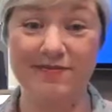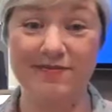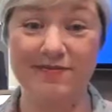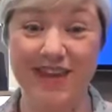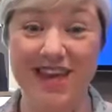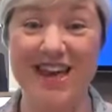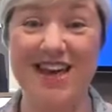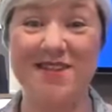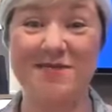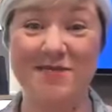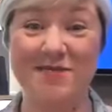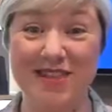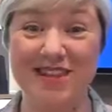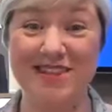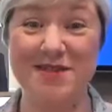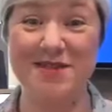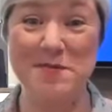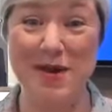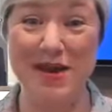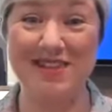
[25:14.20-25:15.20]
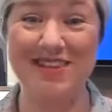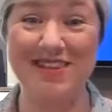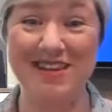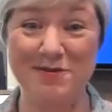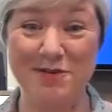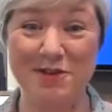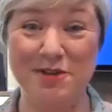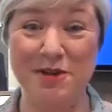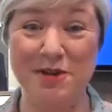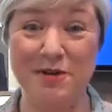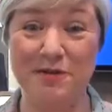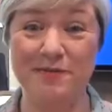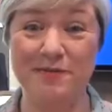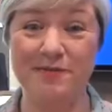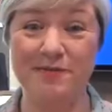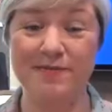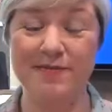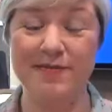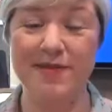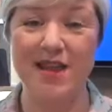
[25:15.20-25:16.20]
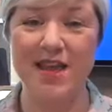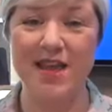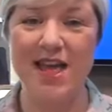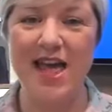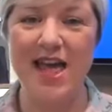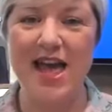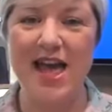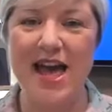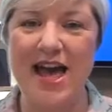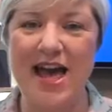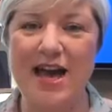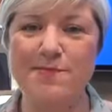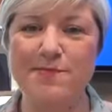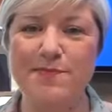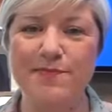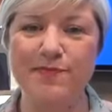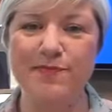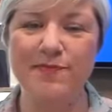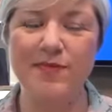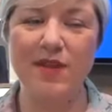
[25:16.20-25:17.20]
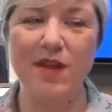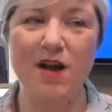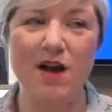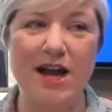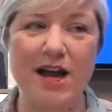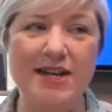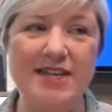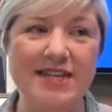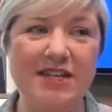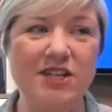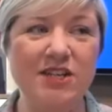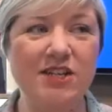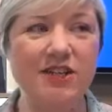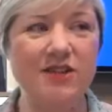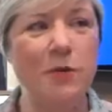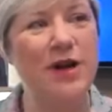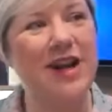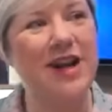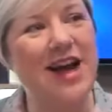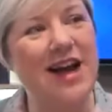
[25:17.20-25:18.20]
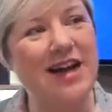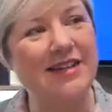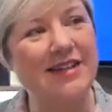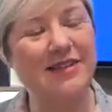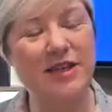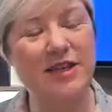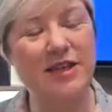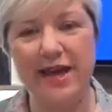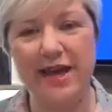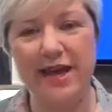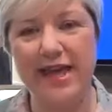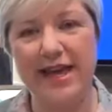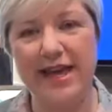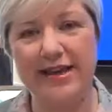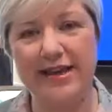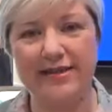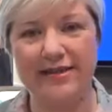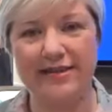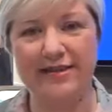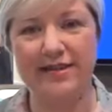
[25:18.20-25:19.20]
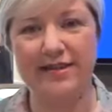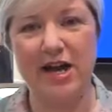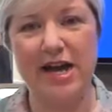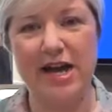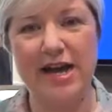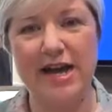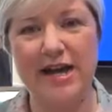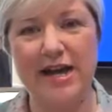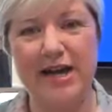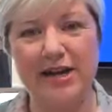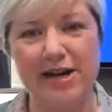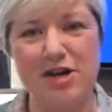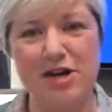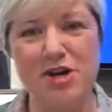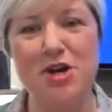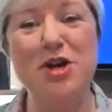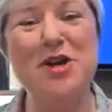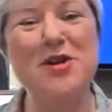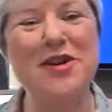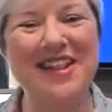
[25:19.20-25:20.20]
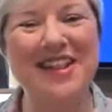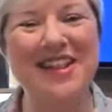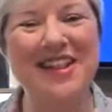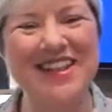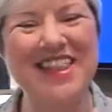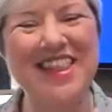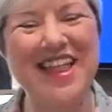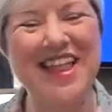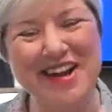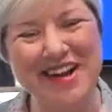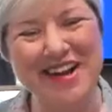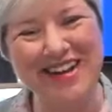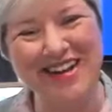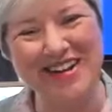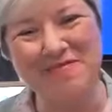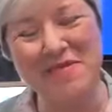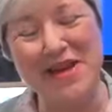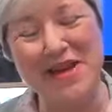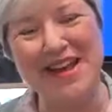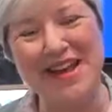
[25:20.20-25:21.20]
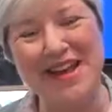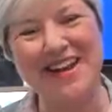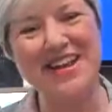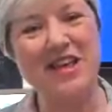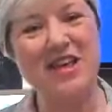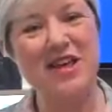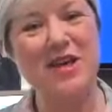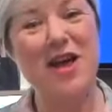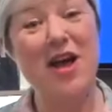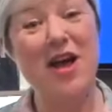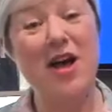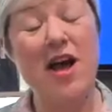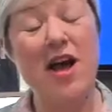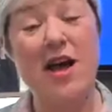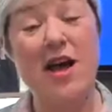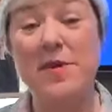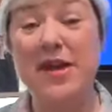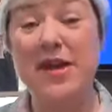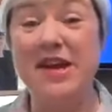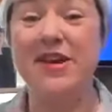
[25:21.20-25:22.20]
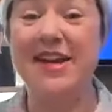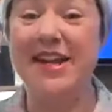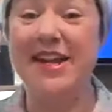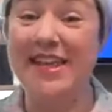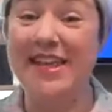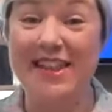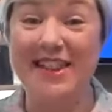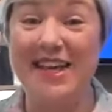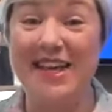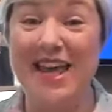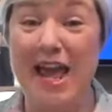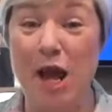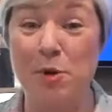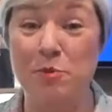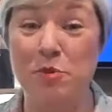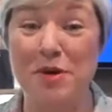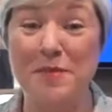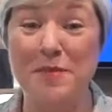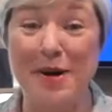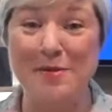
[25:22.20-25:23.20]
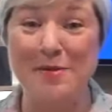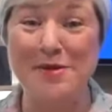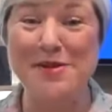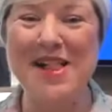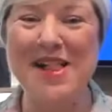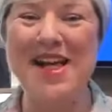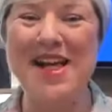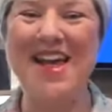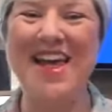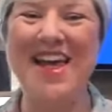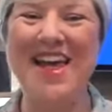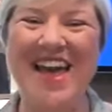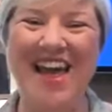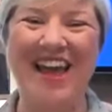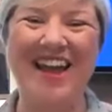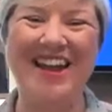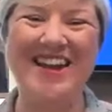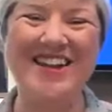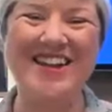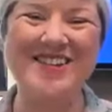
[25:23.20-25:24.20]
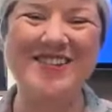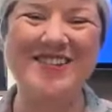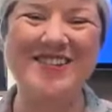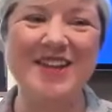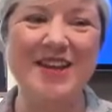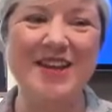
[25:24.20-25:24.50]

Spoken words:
Yeah, that's an amazing result. I did just want to ask you, I guess, I know you're in London, but I'm here in the Canberra bubble, and